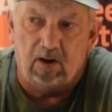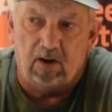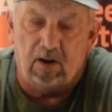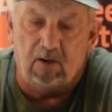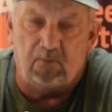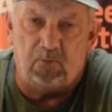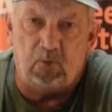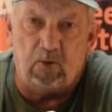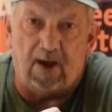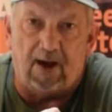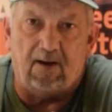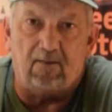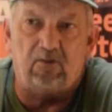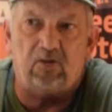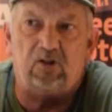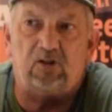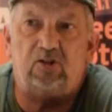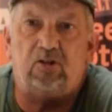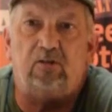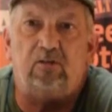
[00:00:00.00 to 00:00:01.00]
If you have
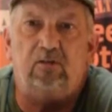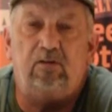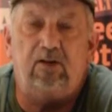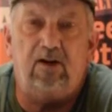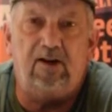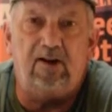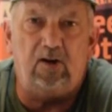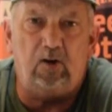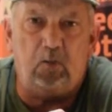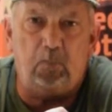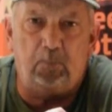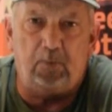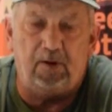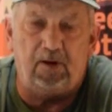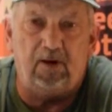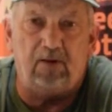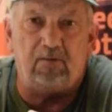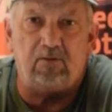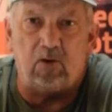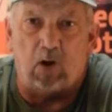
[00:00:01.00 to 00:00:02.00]
just a little
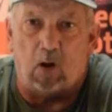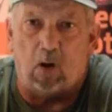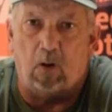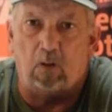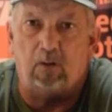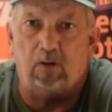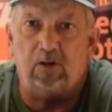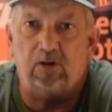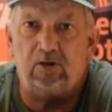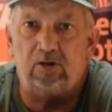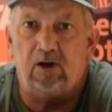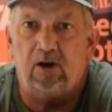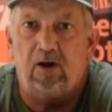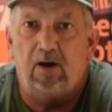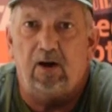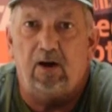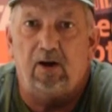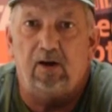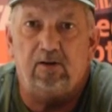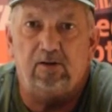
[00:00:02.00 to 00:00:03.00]
bit of knowledge
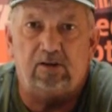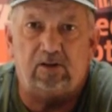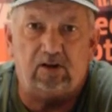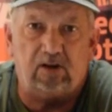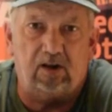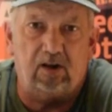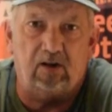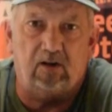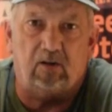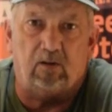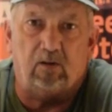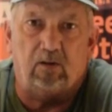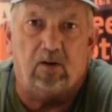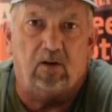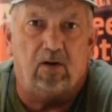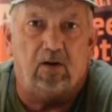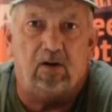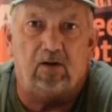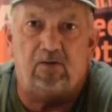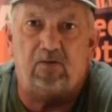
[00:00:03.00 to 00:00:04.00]
and skill
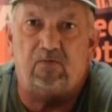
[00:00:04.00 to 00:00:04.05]
as